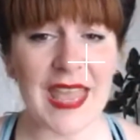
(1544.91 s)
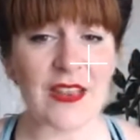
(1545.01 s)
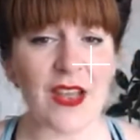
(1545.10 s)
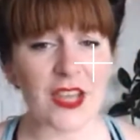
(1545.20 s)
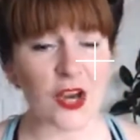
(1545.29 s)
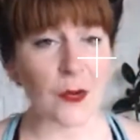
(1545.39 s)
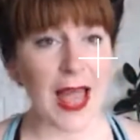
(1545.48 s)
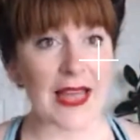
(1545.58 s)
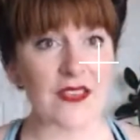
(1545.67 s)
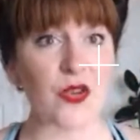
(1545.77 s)
And,
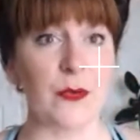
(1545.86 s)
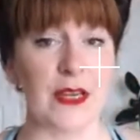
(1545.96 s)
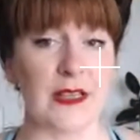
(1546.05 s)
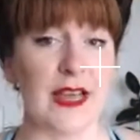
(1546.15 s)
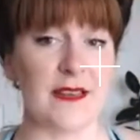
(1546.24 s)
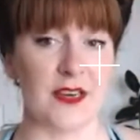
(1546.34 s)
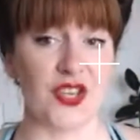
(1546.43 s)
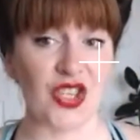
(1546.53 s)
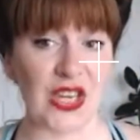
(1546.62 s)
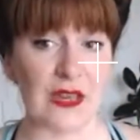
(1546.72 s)
as you realize and
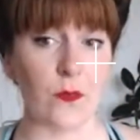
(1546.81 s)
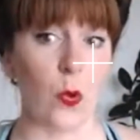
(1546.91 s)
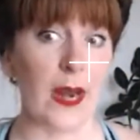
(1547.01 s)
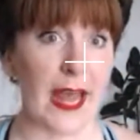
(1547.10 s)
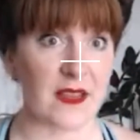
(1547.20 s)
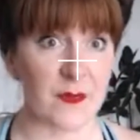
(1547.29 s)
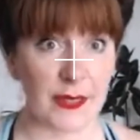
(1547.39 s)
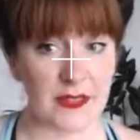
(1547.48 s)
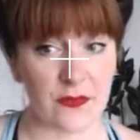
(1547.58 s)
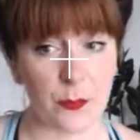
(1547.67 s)
achieve one
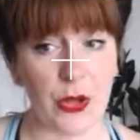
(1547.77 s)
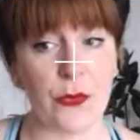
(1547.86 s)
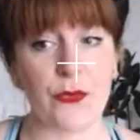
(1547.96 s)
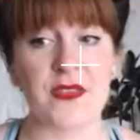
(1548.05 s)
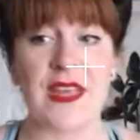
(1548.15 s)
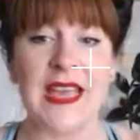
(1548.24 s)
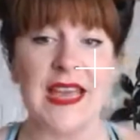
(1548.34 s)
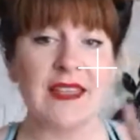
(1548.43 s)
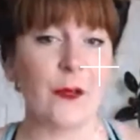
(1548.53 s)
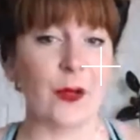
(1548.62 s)
aspect of the pose,
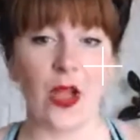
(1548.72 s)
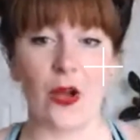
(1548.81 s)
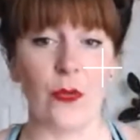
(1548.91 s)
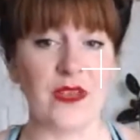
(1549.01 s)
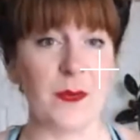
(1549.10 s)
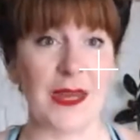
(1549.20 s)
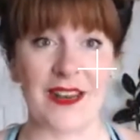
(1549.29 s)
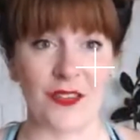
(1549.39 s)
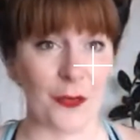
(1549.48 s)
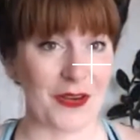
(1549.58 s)
there will always be
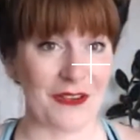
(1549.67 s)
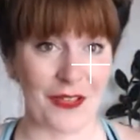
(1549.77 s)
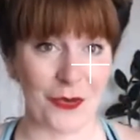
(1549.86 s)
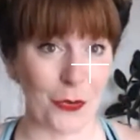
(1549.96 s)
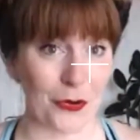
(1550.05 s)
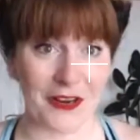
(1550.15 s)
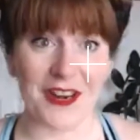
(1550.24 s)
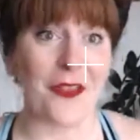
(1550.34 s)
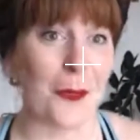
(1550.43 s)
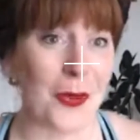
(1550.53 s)
another one around the corner,
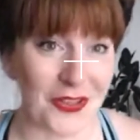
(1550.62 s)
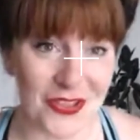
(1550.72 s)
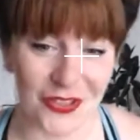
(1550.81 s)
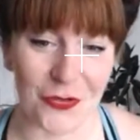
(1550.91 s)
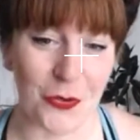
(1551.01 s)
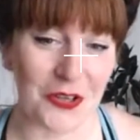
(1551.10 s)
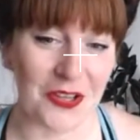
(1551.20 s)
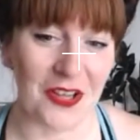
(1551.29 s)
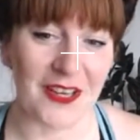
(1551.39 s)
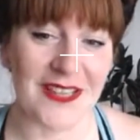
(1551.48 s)
another posture to
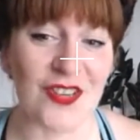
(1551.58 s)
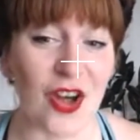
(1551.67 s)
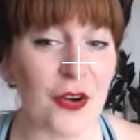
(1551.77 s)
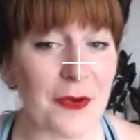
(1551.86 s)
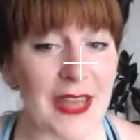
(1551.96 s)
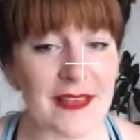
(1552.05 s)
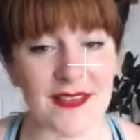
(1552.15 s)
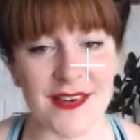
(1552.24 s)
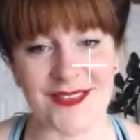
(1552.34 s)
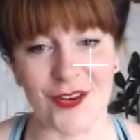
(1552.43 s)
work on. It's not a
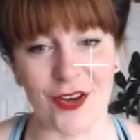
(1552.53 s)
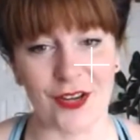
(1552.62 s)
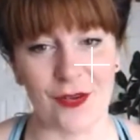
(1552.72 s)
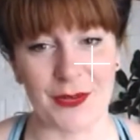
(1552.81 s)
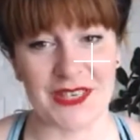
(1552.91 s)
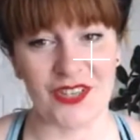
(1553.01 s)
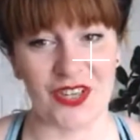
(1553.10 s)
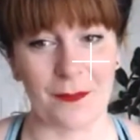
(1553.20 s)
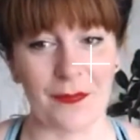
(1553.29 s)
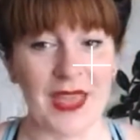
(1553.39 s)
race and it's not a
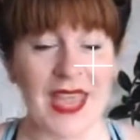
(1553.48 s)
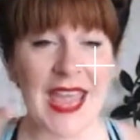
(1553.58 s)
competition.